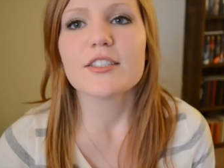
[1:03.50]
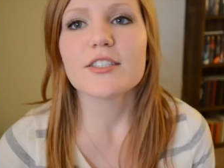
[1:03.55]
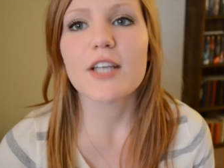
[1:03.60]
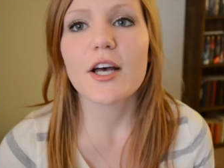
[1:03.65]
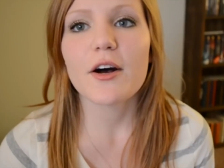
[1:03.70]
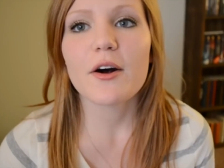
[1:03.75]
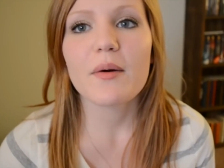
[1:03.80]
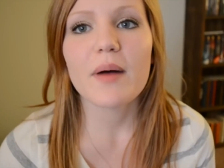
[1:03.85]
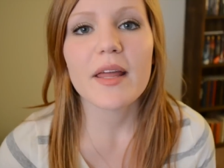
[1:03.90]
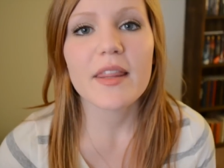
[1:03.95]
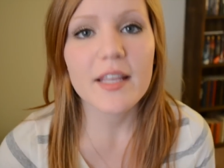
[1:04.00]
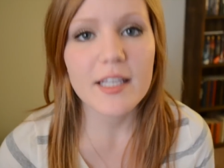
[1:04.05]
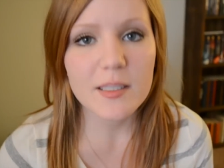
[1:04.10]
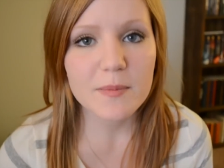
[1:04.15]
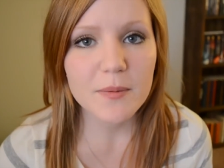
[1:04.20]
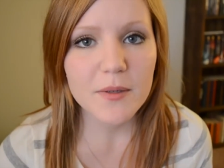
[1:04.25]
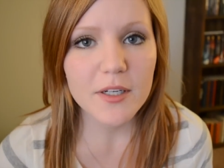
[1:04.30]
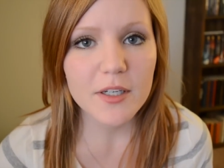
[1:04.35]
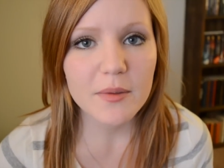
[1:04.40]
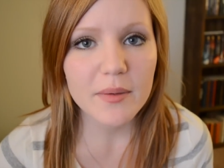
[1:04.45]
So in this
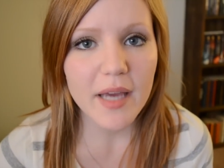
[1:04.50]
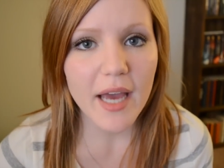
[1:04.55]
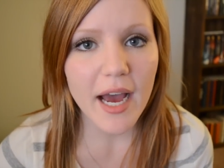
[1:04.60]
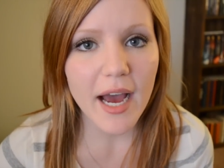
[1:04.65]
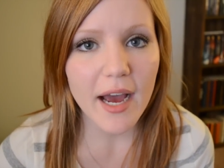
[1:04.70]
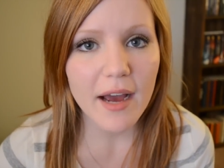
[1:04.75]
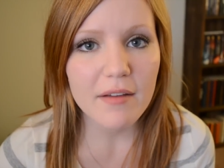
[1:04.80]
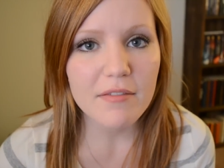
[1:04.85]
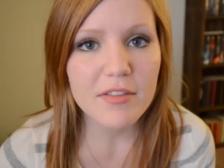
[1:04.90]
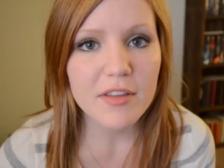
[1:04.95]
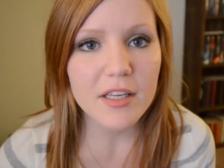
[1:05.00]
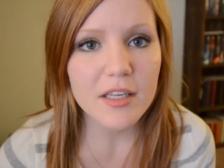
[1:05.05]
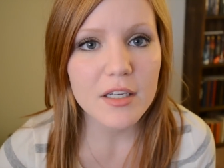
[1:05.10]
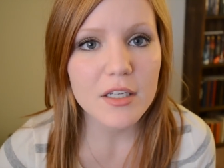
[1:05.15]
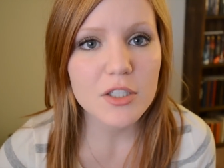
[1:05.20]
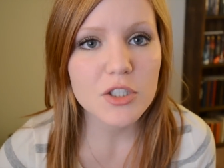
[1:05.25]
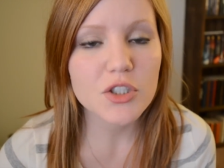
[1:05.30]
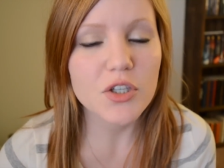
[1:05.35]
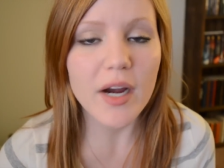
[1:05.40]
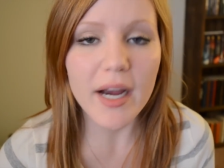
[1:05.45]
book we have
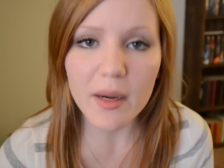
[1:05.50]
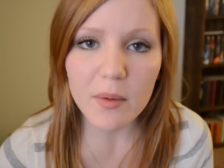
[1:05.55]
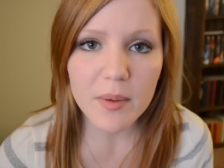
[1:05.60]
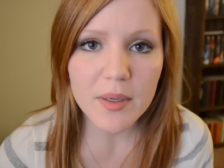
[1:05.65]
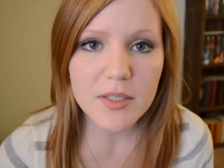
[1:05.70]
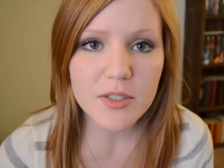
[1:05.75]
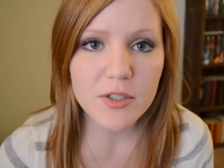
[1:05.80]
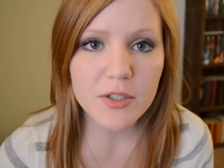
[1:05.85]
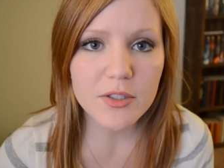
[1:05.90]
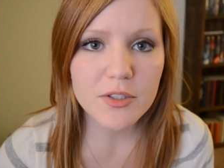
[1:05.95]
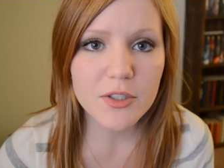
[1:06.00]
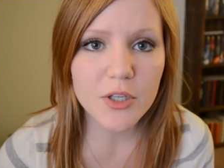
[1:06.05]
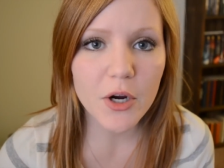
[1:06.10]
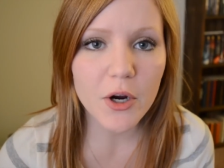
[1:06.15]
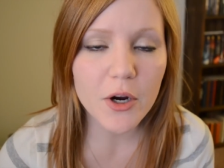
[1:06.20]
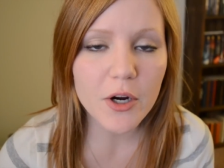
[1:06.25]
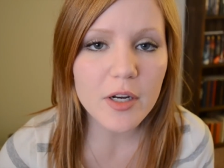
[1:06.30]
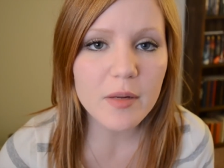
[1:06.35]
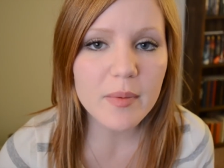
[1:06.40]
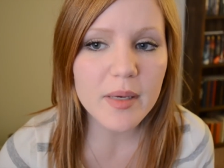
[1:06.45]
the Triwizard
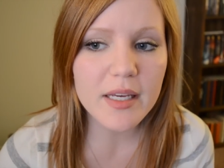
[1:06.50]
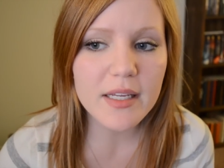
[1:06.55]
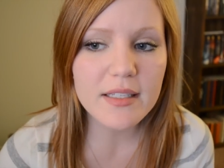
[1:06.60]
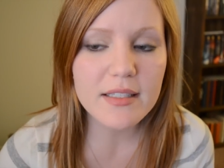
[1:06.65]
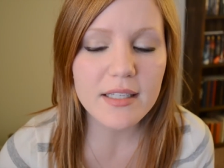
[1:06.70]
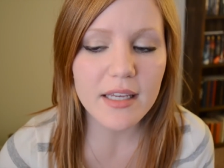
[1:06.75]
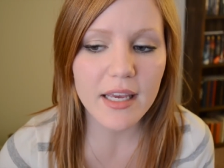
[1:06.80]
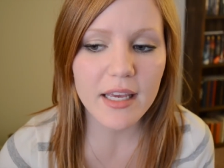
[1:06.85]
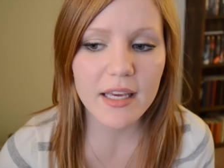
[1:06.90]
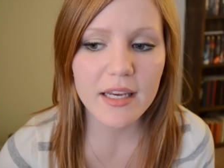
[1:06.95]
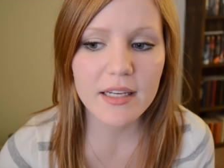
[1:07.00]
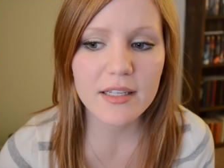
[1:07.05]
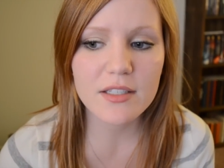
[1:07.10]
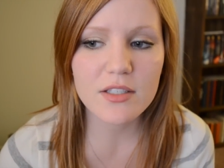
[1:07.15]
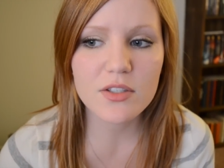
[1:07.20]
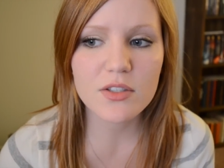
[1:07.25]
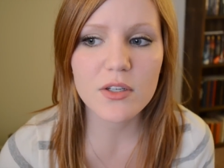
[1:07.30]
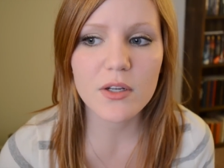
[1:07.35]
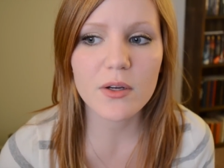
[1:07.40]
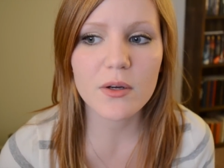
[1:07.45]
Tournament, and
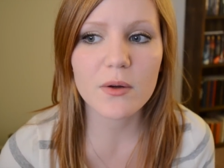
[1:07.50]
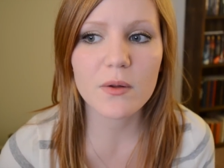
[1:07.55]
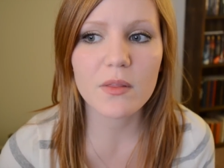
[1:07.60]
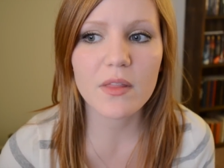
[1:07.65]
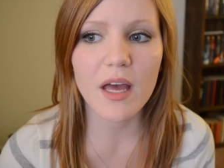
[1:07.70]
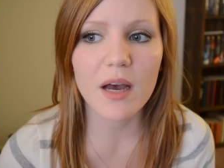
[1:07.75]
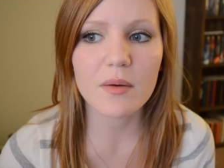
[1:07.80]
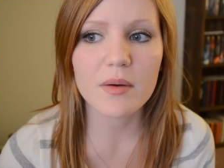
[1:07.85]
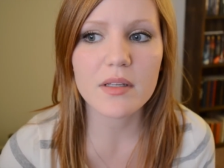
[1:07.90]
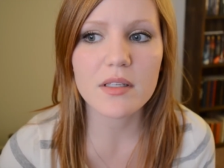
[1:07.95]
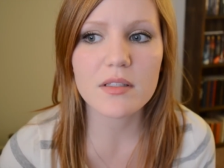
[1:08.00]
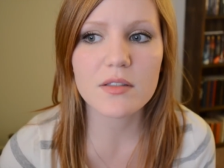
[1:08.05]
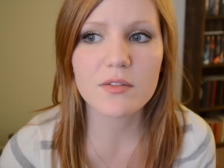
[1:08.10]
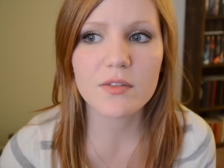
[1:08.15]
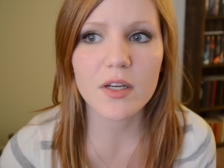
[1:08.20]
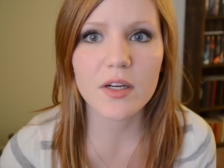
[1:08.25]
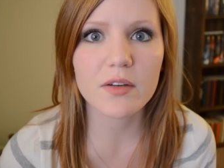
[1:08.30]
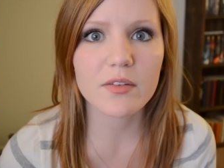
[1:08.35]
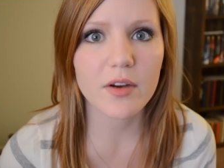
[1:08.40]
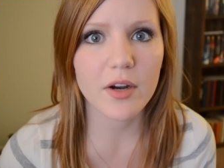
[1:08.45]
so that was
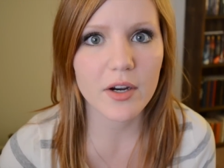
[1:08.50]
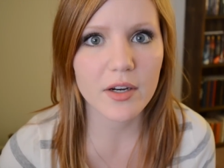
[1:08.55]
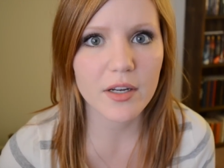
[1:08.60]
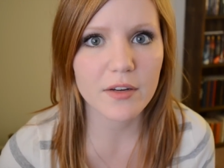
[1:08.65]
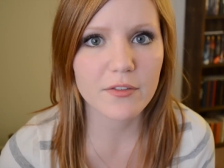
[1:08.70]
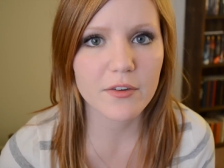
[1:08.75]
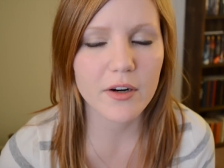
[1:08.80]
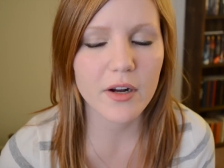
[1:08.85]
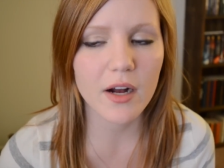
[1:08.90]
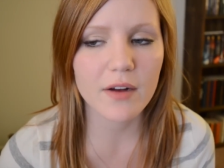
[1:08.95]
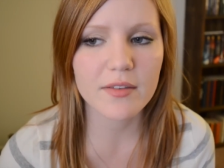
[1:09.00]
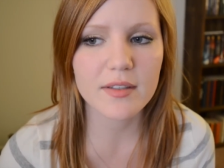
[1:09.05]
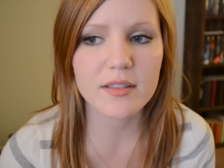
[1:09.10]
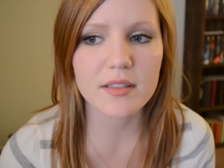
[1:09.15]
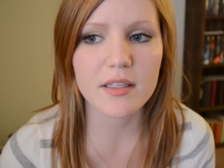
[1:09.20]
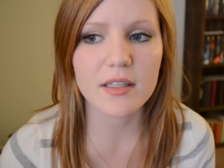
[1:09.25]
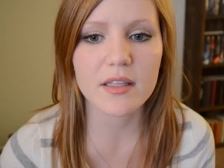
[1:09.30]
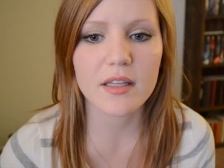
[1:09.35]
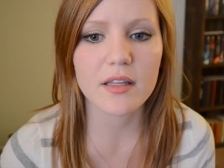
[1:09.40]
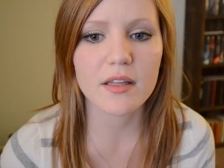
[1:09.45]
very, very different
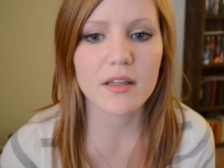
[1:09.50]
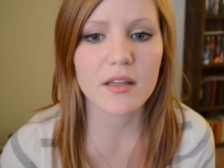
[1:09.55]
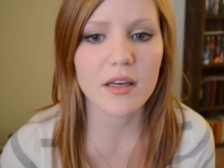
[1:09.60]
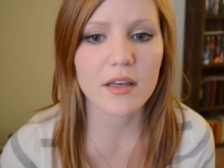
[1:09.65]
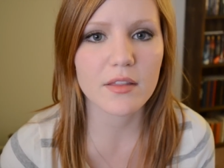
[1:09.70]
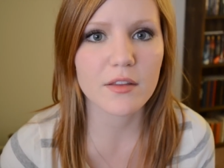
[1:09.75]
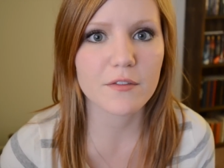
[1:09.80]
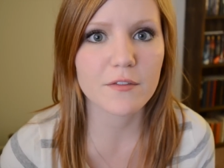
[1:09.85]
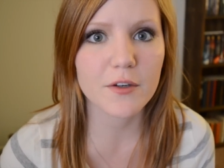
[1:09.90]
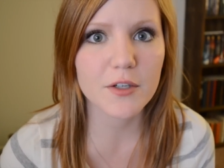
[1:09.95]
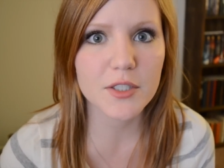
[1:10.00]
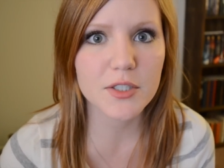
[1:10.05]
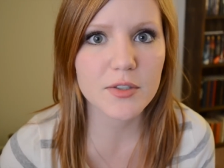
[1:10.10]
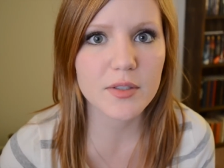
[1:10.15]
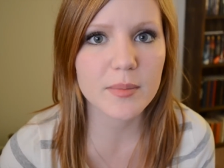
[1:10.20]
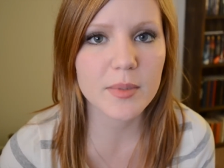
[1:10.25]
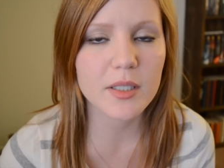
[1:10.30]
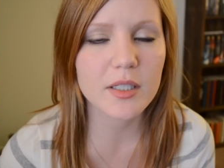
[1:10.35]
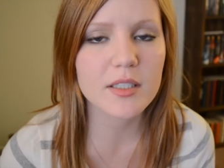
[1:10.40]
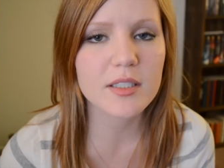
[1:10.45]
obviously than like the first 3
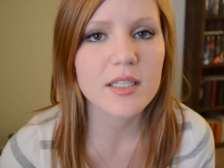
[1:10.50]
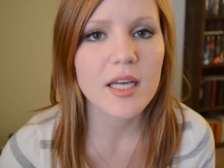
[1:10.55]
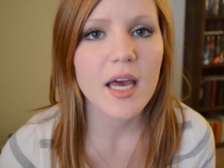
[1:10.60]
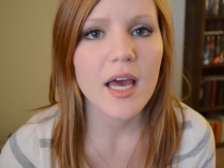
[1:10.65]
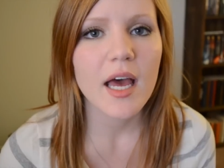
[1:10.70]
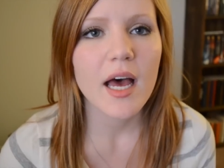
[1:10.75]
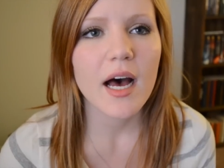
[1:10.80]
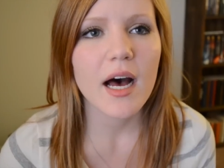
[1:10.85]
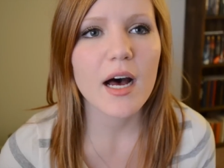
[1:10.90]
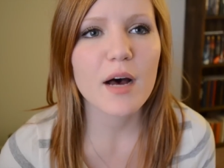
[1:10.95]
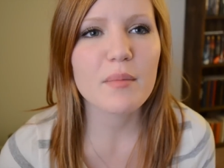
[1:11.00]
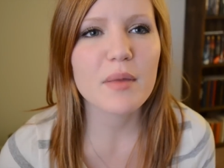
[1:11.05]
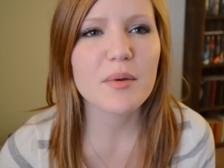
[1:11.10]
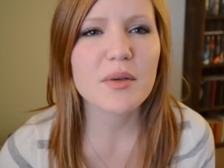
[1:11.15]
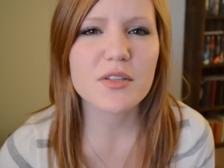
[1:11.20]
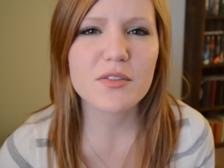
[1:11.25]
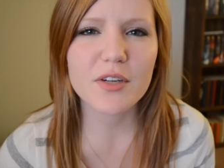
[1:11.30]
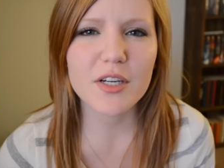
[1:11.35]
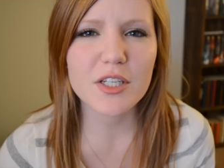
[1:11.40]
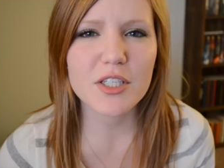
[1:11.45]
books. It
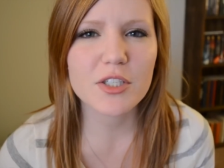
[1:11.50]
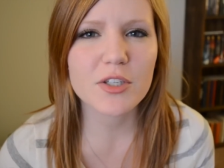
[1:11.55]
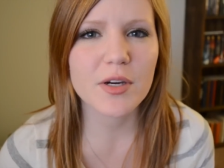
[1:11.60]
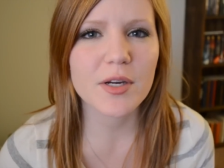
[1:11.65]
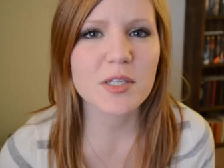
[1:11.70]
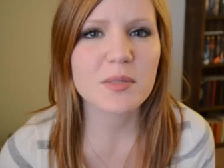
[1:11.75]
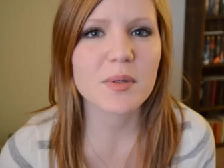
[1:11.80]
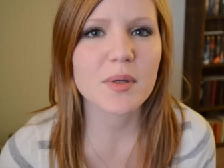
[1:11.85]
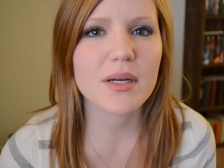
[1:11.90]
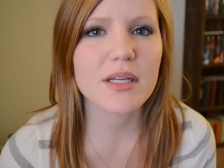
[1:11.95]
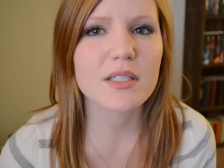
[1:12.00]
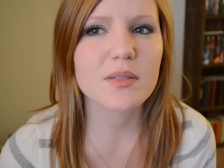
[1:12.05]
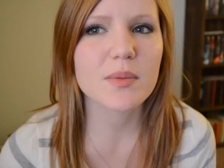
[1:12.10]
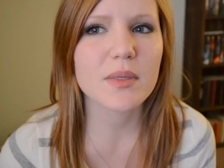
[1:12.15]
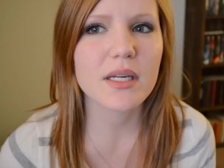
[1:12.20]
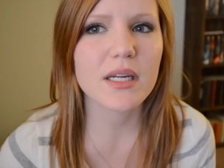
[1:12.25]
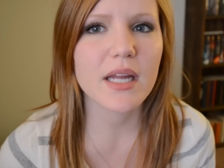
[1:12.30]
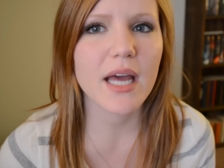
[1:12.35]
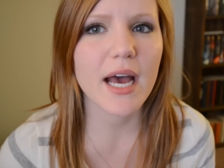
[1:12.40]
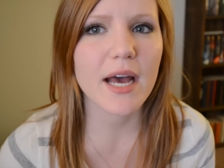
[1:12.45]
was very strange because we
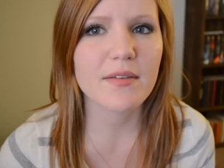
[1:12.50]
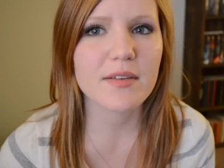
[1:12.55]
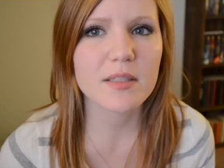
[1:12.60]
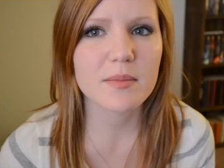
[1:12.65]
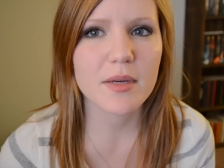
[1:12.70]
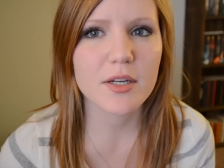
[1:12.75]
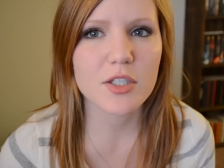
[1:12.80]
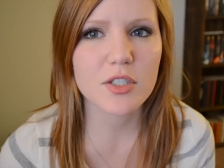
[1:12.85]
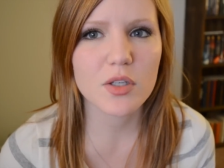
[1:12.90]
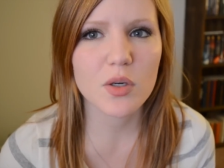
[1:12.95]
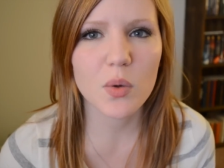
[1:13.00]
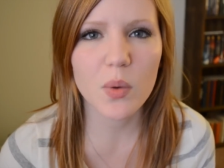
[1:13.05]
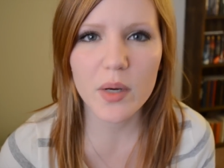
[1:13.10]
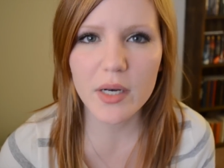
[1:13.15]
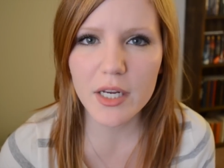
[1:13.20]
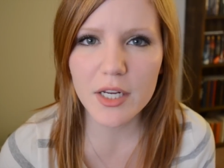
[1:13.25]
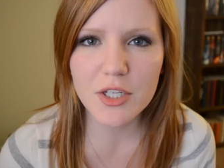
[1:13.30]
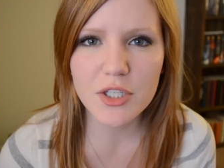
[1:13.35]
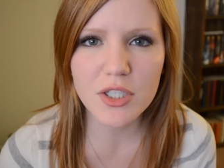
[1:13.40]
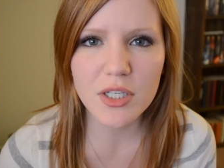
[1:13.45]
didn't have as much
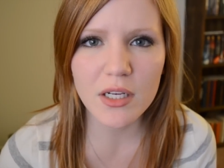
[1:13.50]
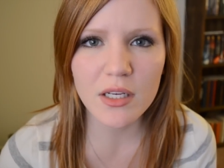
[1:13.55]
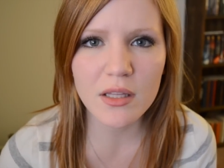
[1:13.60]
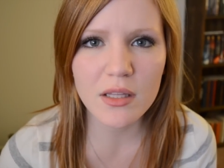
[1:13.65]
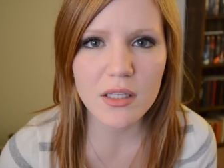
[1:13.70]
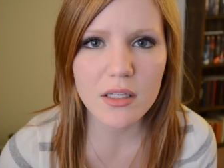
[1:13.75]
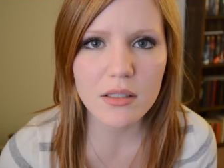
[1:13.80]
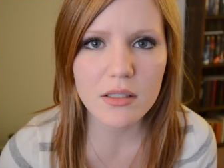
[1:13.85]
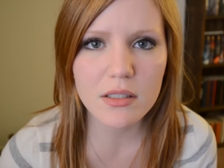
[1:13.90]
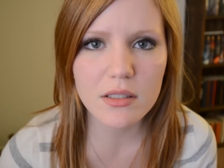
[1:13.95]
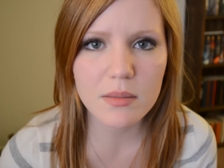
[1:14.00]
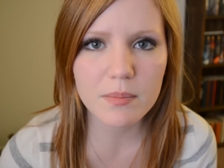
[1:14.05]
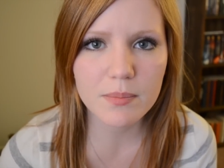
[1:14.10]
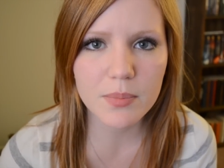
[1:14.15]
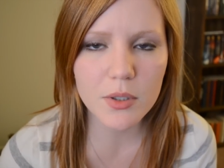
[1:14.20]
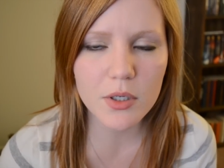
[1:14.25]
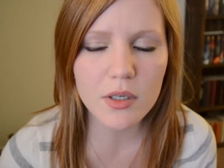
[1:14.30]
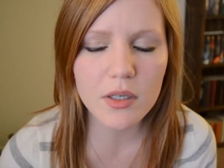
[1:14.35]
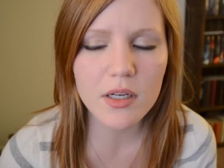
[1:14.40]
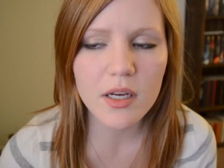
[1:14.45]
Quidditch in this
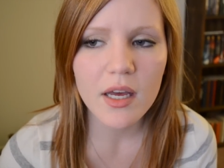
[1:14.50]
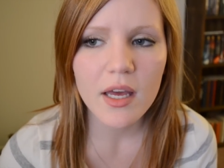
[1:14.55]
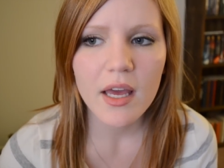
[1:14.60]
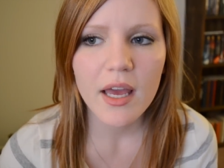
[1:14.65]
book,